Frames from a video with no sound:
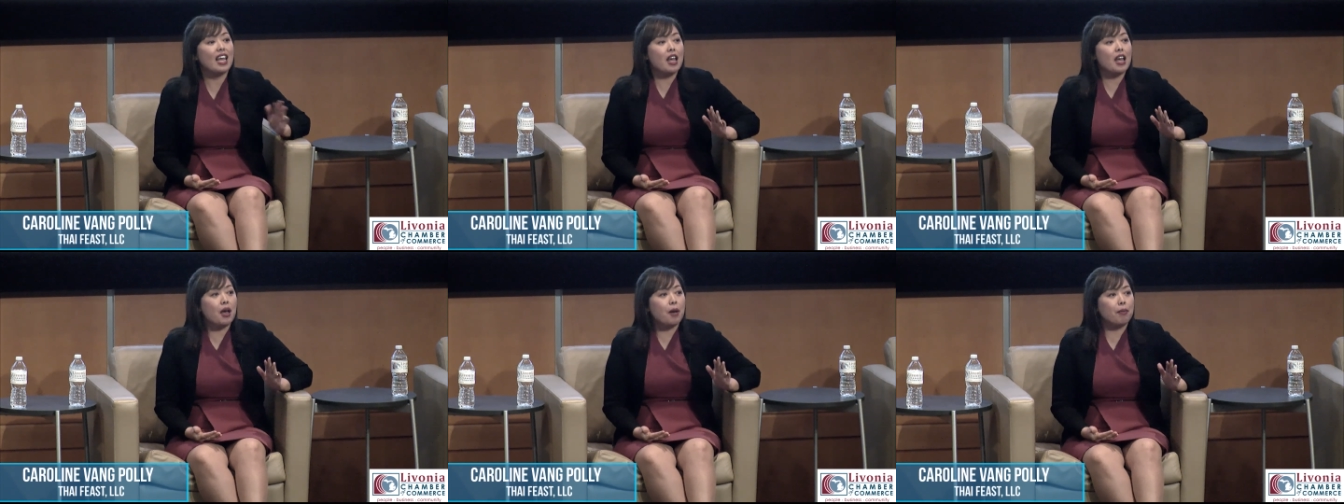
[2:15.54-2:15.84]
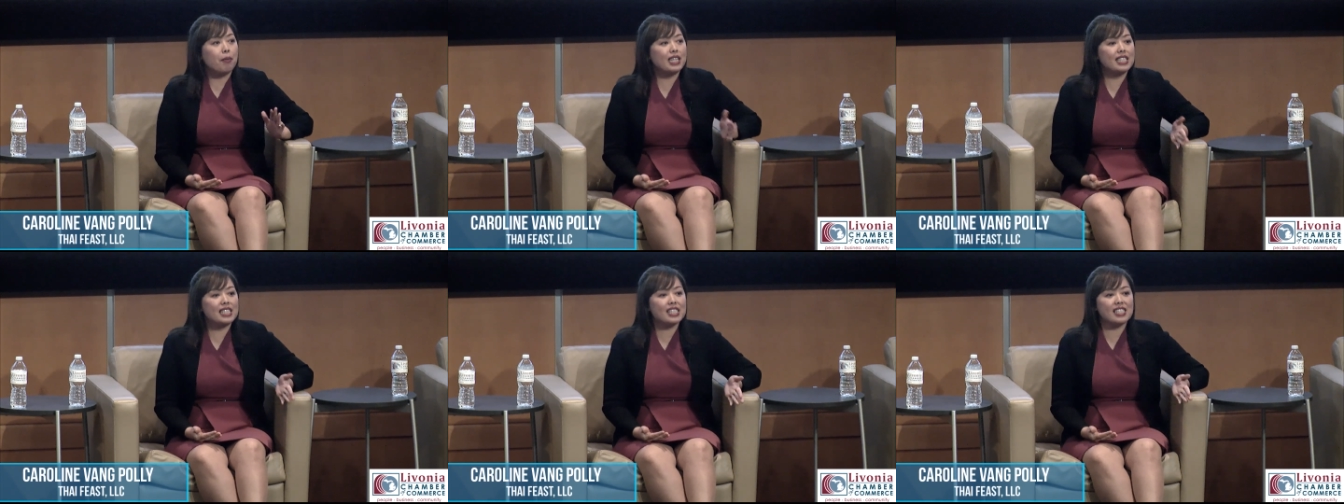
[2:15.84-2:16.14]
But
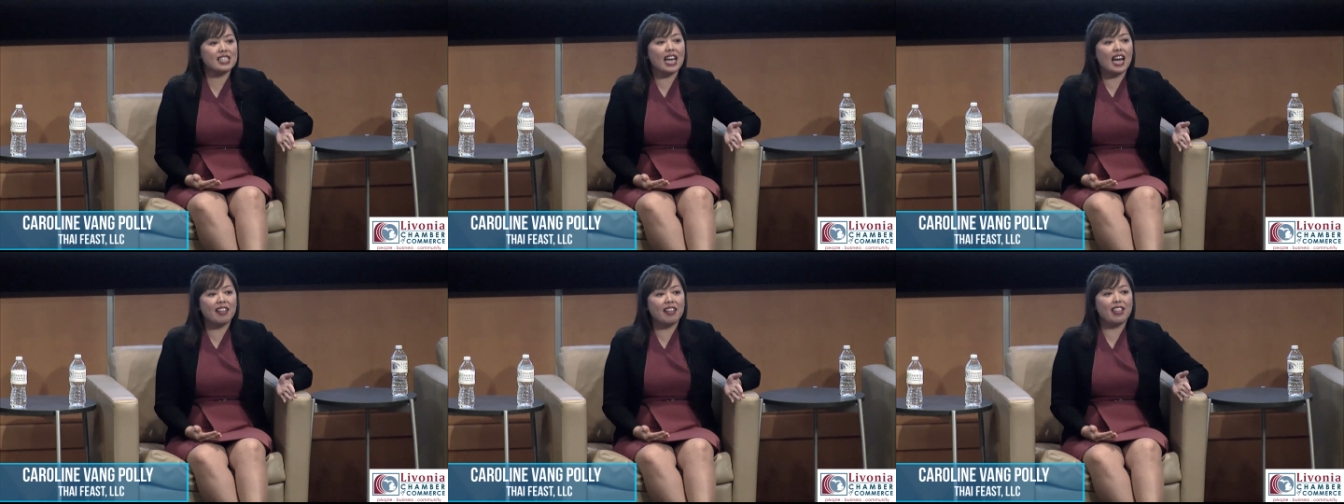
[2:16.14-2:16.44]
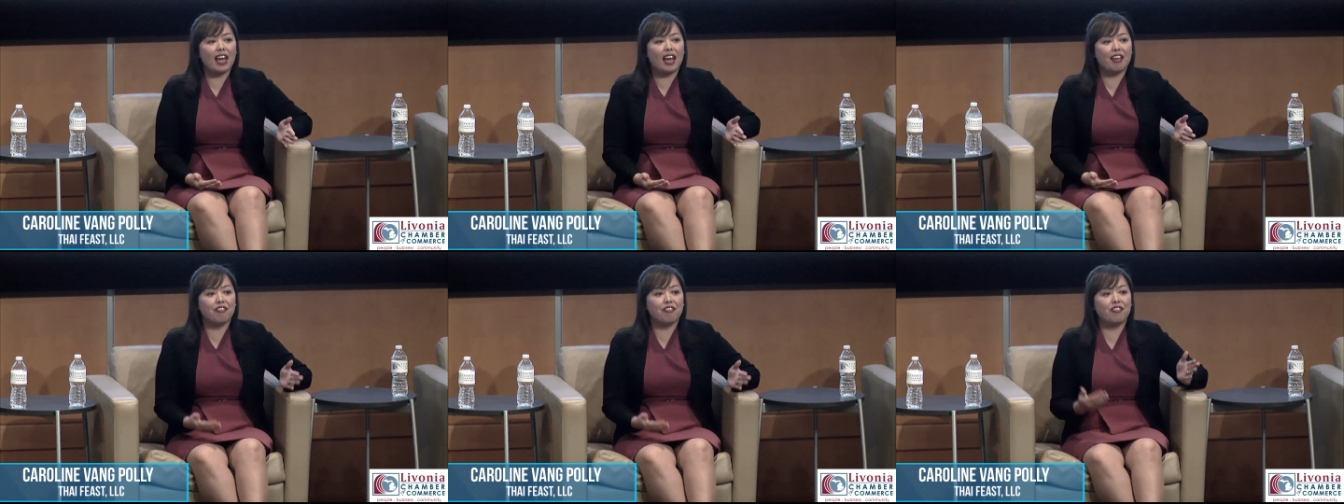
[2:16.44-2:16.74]
it's not
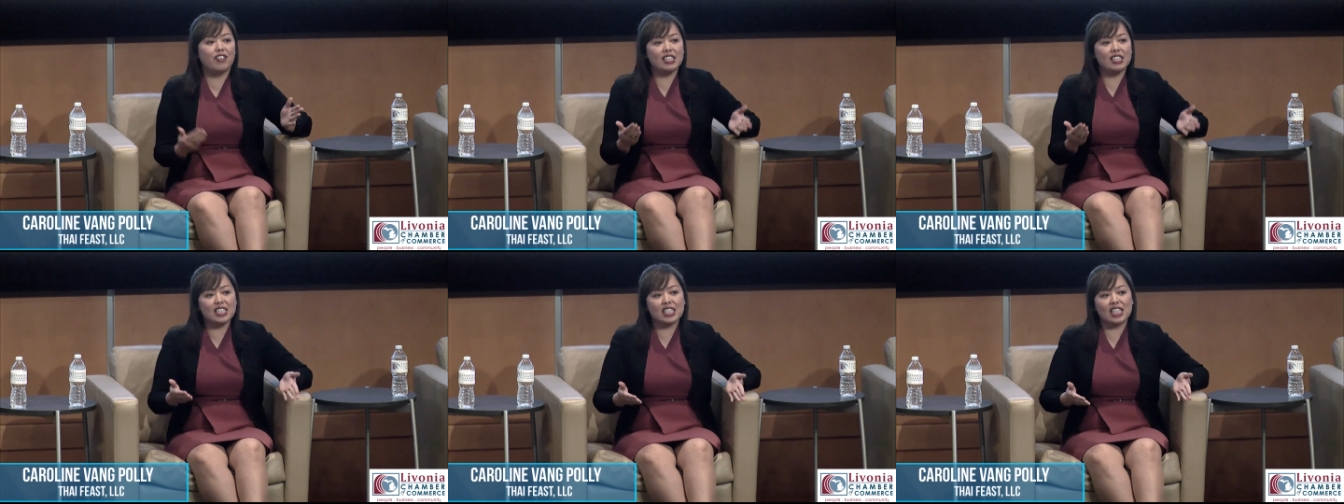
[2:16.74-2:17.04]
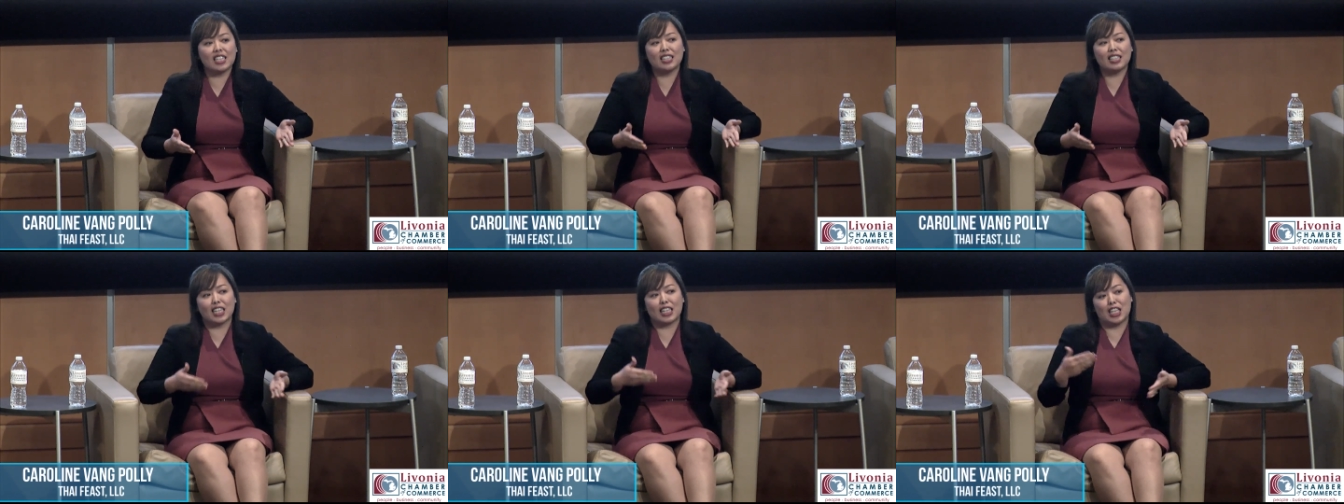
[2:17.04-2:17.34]
that venting
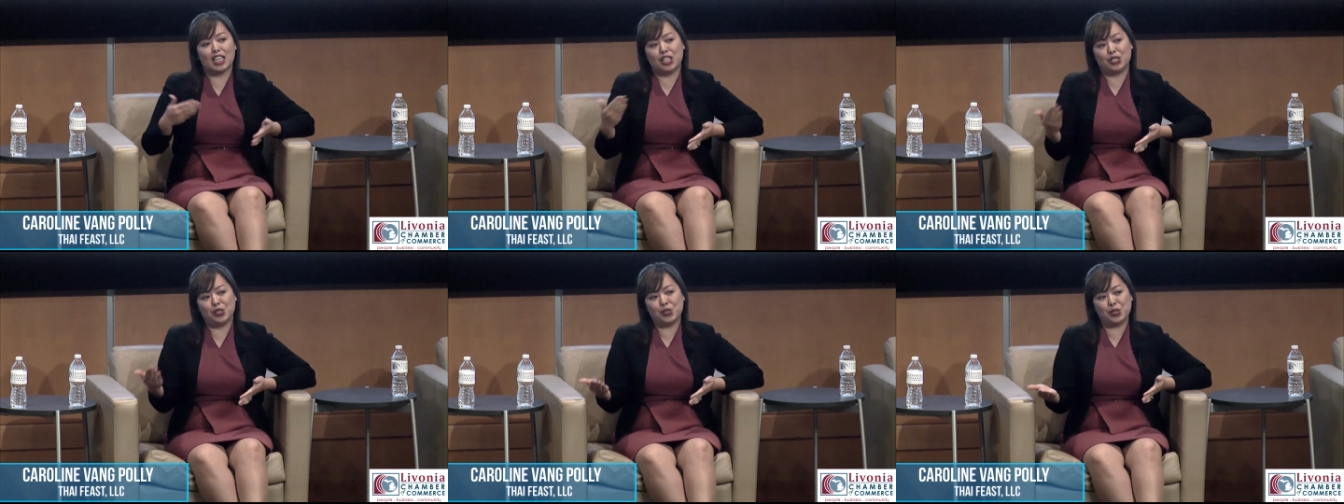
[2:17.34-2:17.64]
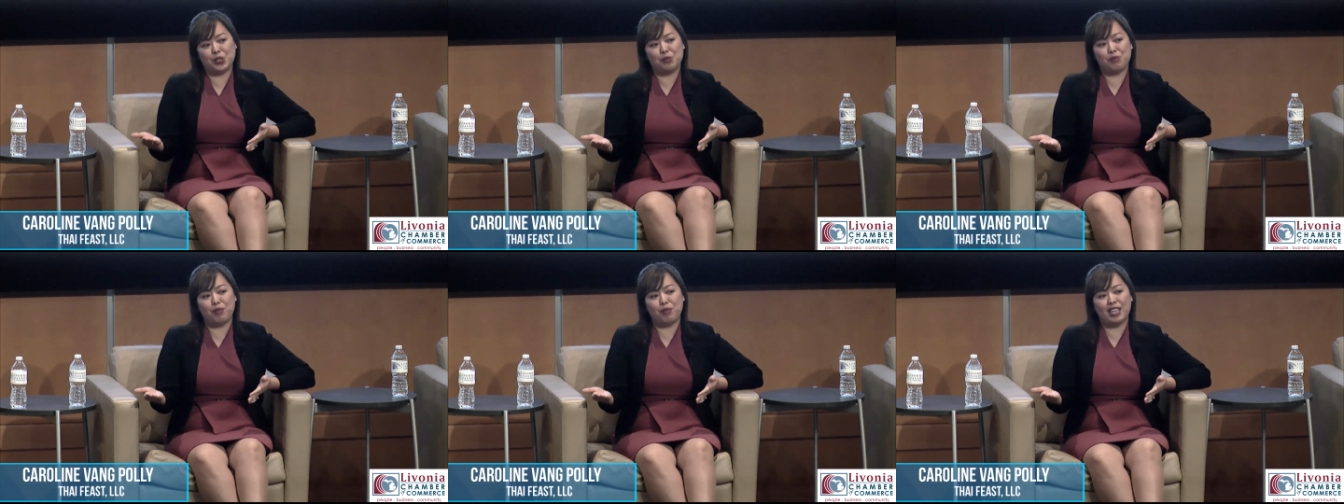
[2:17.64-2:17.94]
like it used to
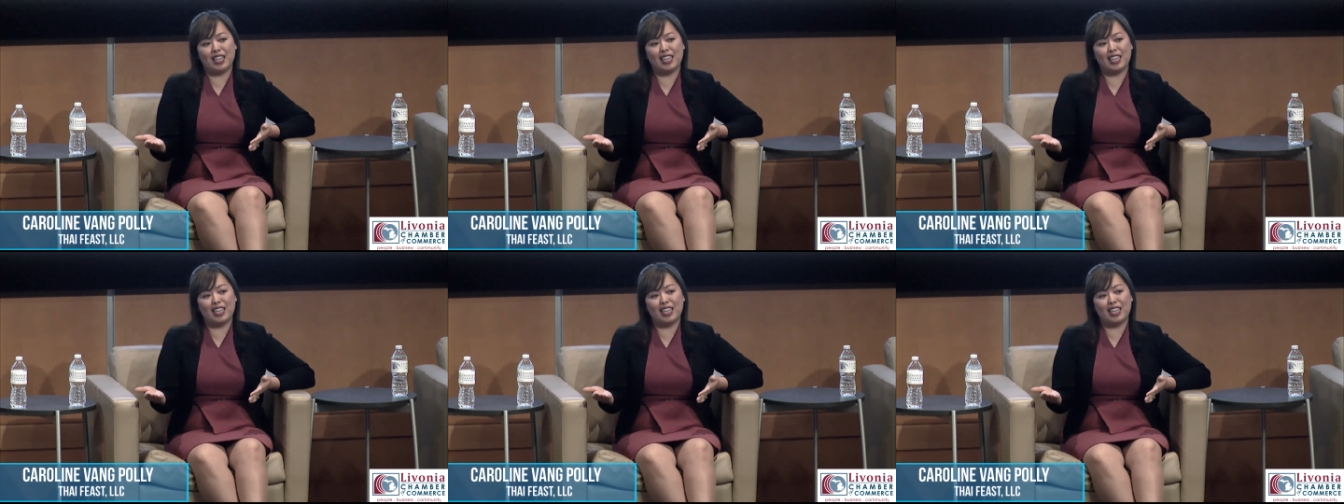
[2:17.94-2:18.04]
be